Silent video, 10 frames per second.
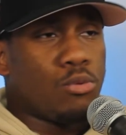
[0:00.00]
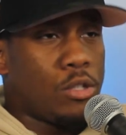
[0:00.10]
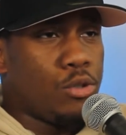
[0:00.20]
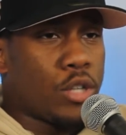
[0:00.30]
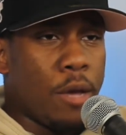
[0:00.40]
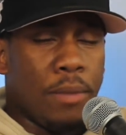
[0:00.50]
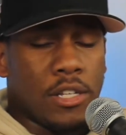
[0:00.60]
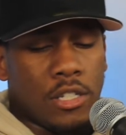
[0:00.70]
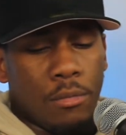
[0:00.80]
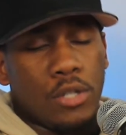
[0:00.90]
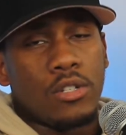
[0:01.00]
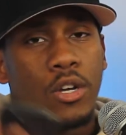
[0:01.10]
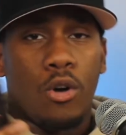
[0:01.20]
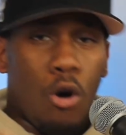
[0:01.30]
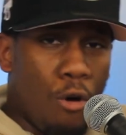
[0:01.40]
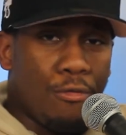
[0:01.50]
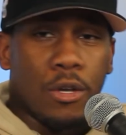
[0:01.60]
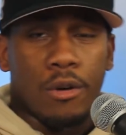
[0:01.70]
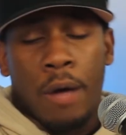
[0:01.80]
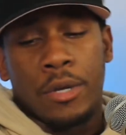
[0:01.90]
once we trade Ben Simmons,
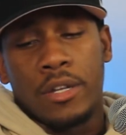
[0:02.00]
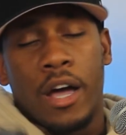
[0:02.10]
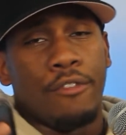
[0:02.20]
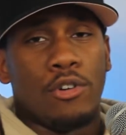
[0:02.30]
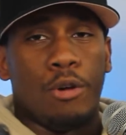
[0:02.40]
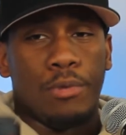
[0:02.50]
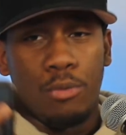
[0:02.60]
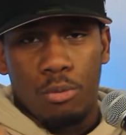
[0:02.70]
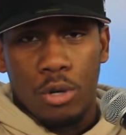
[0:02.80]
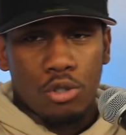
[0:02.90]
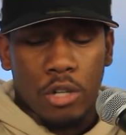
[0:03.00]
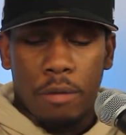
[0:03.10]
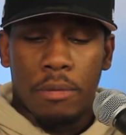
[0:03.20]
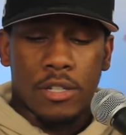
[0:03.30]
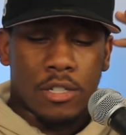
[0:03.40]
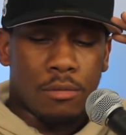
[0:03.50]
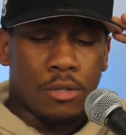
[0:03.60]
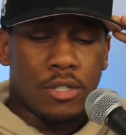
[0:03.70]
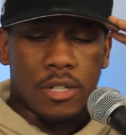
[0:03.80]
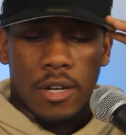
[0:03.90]
hopefully, I mean, not even hopefully, we will trade Ben
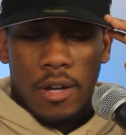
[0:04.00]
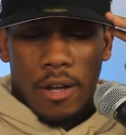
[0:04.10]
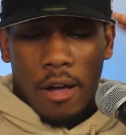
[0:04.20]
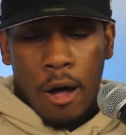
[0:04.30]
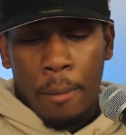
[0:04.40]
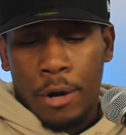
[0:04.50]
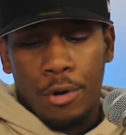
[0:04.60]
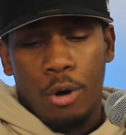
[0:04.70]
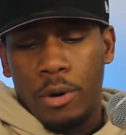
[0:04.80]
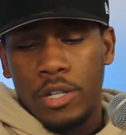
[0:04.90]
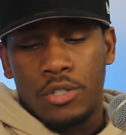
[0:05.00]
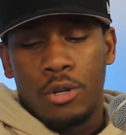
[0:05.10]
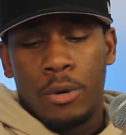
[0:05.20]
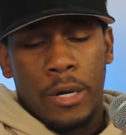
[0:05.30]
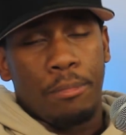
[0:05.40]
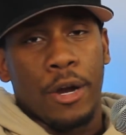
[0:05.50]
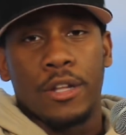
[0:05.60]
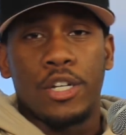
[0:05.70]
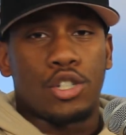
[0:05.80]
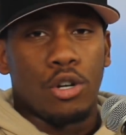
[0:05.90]
Simmons. I don't know what he's doing.
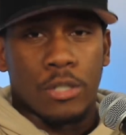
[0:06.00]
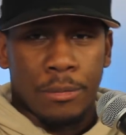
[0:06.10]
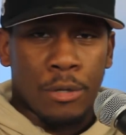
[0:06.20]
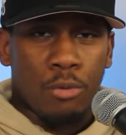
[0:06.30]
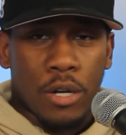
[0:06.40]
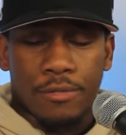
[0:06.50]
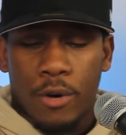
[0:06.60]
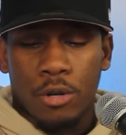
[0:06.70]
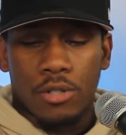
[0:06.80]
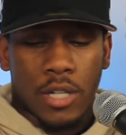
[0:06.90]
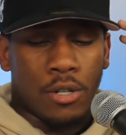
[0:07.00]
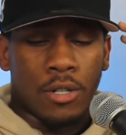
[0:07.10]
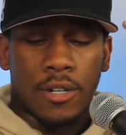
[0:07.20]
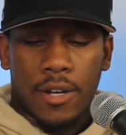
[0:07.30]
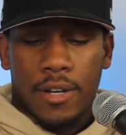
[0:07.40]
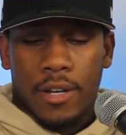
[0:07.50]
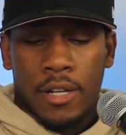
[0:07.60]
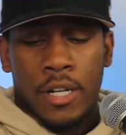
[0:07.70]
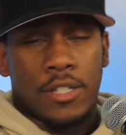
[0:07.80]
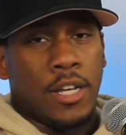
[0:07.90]
Apparently, he shows up at the Wells Fargo Center
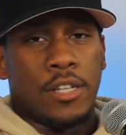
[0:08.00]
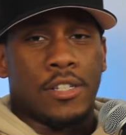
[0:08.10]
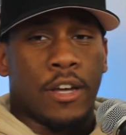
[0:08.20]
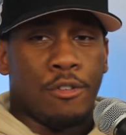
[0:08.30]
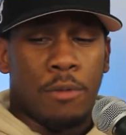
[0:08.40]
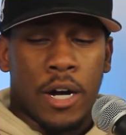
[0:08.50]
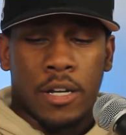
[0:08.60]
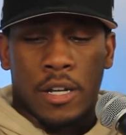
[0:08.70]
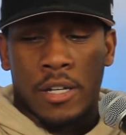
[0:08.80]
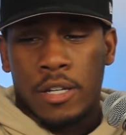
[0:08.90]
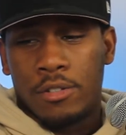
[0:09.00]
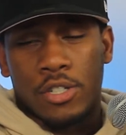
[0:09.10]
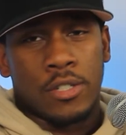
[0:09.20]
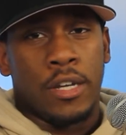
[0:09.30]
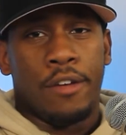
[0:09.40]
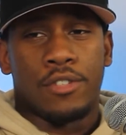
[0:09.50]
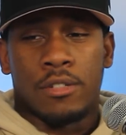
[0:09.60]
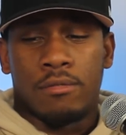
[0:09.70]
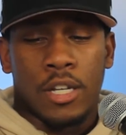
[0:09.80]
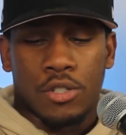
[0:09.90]
and then teases everybody and then just leaves
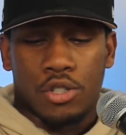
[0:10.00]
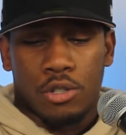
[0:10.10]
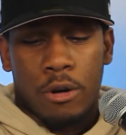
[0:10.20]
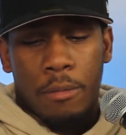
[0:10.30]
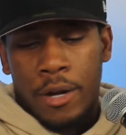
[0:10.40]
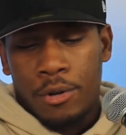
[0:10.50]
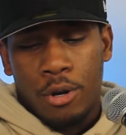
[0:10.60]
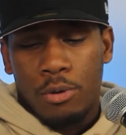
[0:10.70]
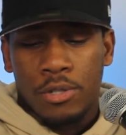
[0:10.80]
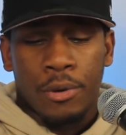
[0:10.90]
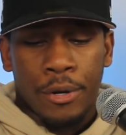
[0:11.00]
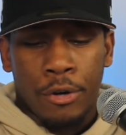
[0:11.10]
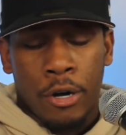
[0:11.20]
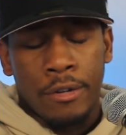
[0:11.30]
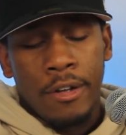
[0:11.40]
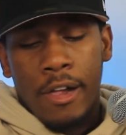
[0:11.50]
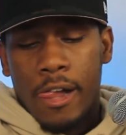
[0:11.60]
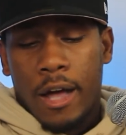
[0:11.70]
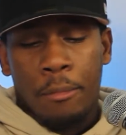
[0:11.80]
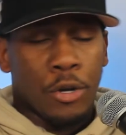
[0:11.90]
and doesn't show up. I don't know what's going on.
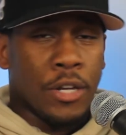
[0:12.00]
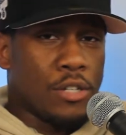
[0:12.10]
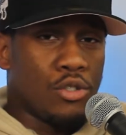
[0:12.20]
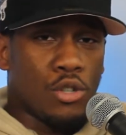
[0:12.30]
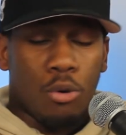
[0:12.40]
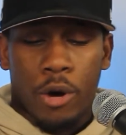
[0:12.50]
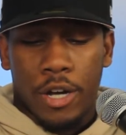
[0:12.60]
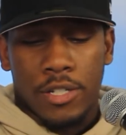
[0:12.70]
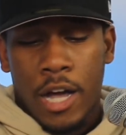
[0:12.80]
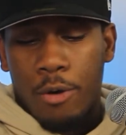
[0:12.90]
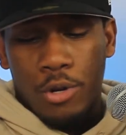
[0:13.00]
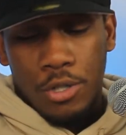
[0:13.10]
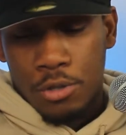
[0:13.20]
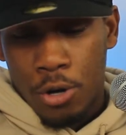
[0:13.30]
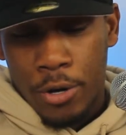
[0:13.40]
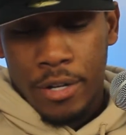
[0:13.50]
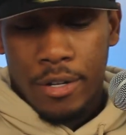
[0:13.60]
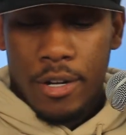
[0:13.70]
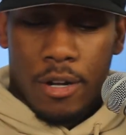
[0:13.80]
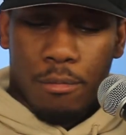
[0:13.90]
I'm really not too sure where he's at, what he's
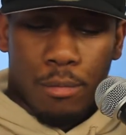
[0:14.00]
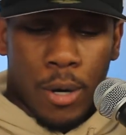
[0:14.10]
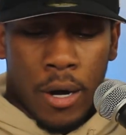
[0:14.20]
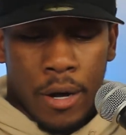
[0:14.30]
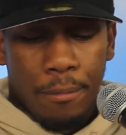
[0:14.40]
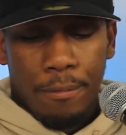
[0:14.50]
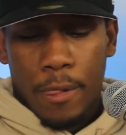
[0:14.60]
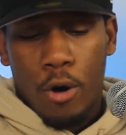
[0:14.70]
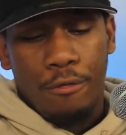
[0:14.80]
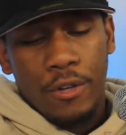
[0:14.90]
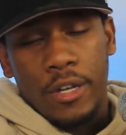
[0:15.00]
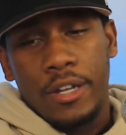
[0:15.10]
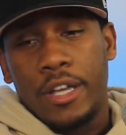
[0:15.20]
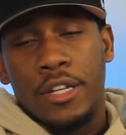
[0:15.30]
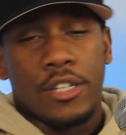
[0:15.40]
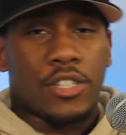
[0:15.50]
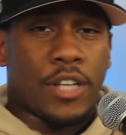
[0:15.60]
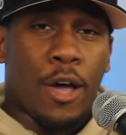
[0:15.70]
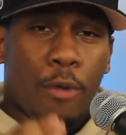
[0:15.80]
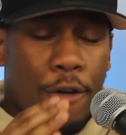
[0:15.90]
doing, but hopefully he needs to
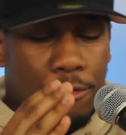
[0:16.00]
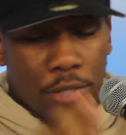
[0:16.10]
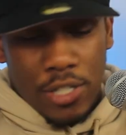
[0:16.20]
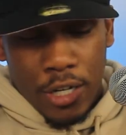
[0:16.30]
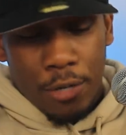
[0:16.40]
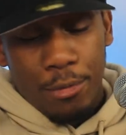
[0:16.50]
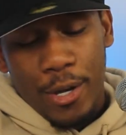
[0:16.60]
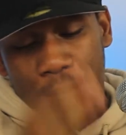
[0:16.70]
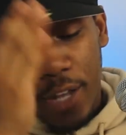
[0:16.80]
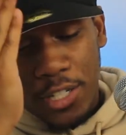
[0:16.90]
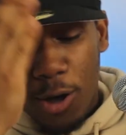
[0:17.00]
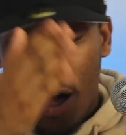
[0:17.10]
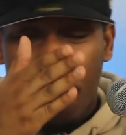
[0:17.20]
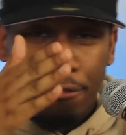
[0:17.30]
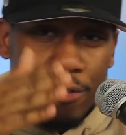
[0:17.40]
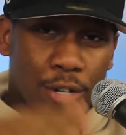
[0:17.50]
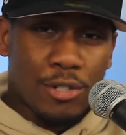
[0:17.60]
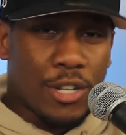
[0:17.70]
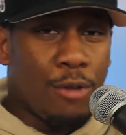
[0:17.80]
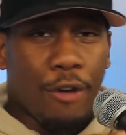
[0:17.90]
stay away from the team. That's how I
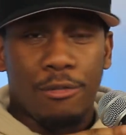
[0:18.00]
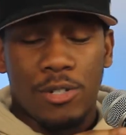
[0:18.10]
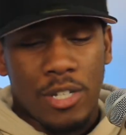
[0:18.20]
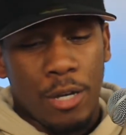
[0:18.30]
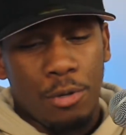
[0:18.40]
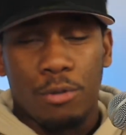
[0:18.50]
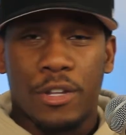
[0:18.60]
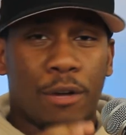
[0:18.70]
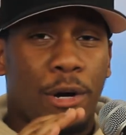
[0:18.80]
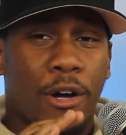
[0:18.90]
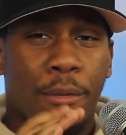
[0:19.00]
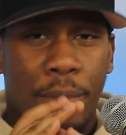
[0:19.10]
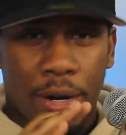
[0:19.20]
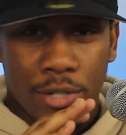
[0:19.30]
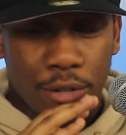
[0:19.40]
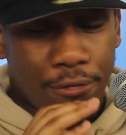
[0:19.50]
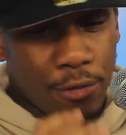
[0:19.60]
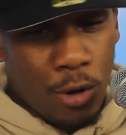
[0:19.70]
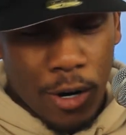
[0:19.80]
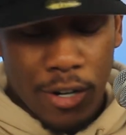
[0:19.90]
feel. Stay away from the team. Don't think about coming back onto the
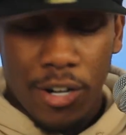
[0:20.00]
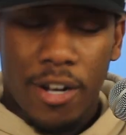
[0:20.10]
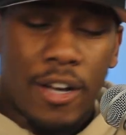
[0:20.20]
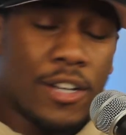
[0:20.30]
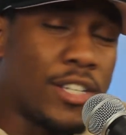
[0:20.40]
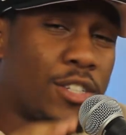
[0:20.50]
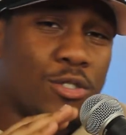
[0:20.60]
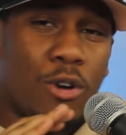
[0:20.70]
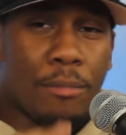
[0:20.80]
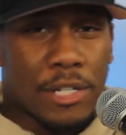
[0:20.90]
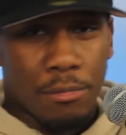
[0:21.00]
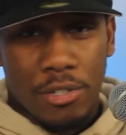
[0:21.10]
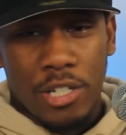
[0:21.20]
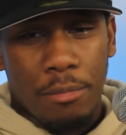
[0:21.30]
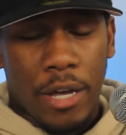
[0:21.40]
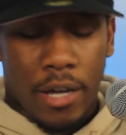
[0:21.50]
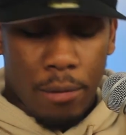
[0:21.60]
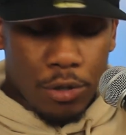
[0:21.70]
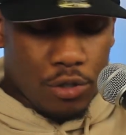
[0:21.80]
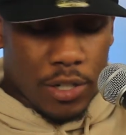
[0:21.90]
floor because that's just going to mess up the teammate
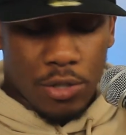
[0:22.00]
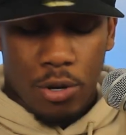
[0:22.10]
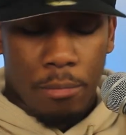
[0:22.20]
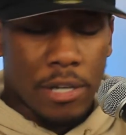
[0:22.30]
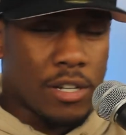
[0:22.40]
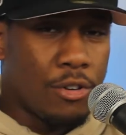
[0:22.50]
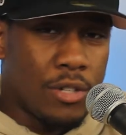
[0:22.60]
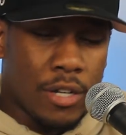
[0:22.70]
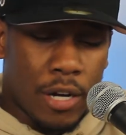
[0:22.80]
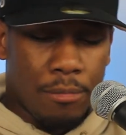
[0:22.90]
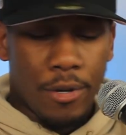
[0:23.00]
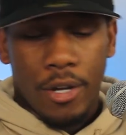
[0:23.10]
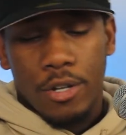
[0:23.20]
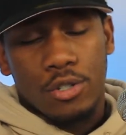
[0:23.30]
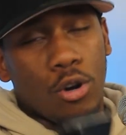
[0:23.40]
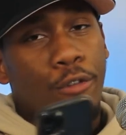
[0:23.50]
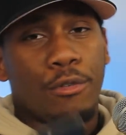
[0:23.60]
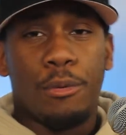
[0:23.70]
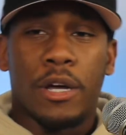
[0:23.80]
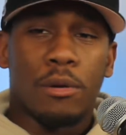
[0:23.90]
chemistry. That's going to mess everything up. So
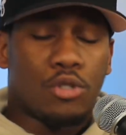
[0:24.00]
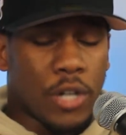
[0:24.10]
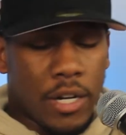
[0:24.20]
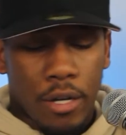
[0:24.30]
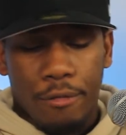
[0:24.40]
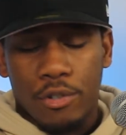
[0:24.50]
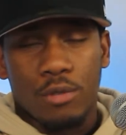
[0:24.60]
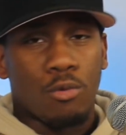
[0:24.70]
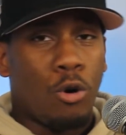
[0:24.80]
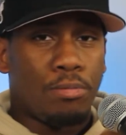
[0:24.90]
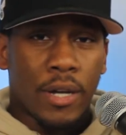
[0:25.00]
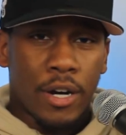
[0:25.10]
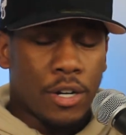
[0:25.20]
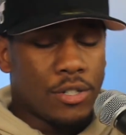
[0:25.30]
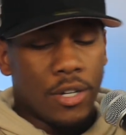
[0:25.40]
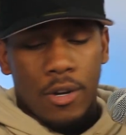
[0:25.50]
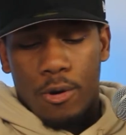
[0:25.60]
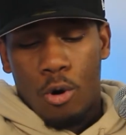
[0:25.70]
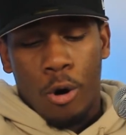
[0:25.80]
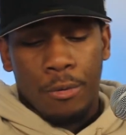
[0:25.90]
hopefully we end up trading him for some role players
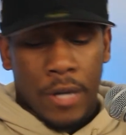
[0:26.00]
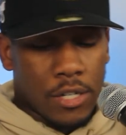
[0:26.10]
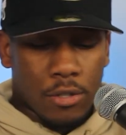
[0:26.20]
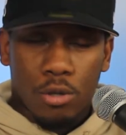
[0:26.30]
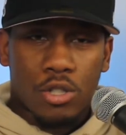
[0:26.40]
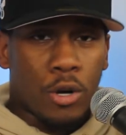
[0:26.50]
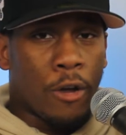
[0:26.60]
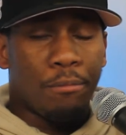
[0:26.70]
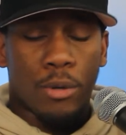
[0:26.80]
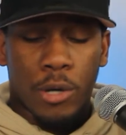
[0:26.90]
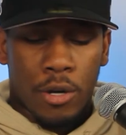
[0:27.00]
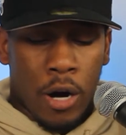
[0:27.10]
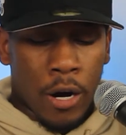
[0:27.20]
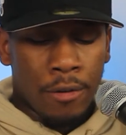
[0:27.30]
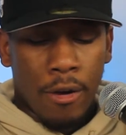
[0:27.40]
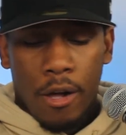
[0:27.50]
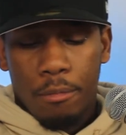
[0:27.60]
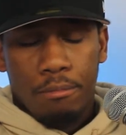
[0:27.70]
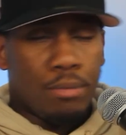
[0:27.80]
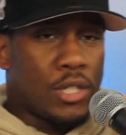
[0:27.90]
or a nice little starting point guard.
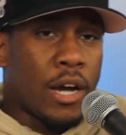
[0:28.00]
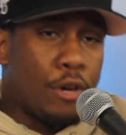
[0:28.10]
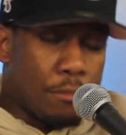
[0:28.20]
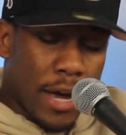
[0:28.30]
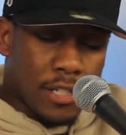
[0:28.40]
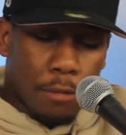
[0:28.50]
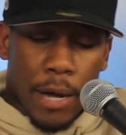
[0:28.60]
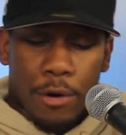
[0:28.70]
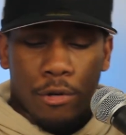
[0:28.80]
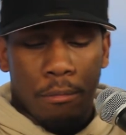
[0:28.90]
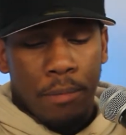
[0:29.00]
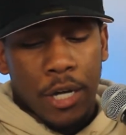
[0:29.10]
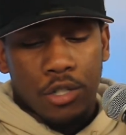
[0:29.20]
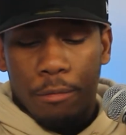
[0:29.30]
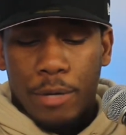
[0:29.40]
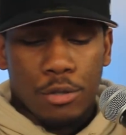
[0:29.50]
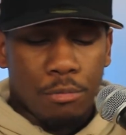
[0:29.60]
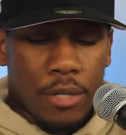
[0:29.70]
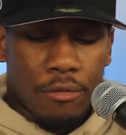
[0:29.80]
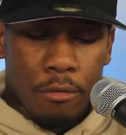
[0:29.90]
Put Tyrese Maxey back on the bench. Our bench
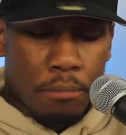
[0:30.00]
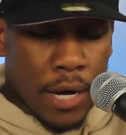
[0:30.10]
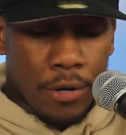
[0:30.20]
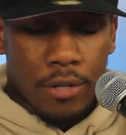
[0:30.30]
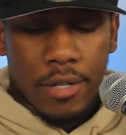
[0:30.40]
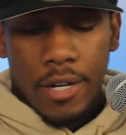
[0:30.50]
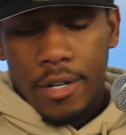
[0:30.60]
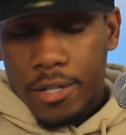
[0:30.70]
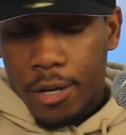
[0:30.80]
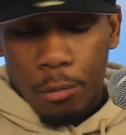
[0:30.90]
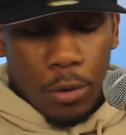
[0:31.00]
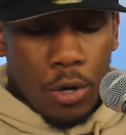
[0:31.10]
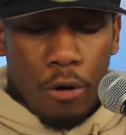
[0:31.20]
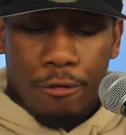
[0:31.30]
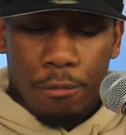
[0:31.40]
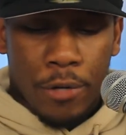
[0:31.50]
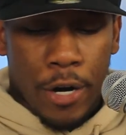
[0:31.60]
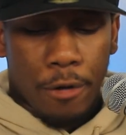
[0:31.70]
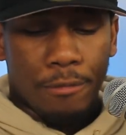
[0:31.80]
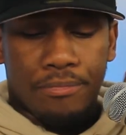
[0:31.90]
will be even better, and we'll go from
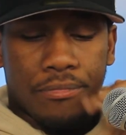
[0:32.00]
there.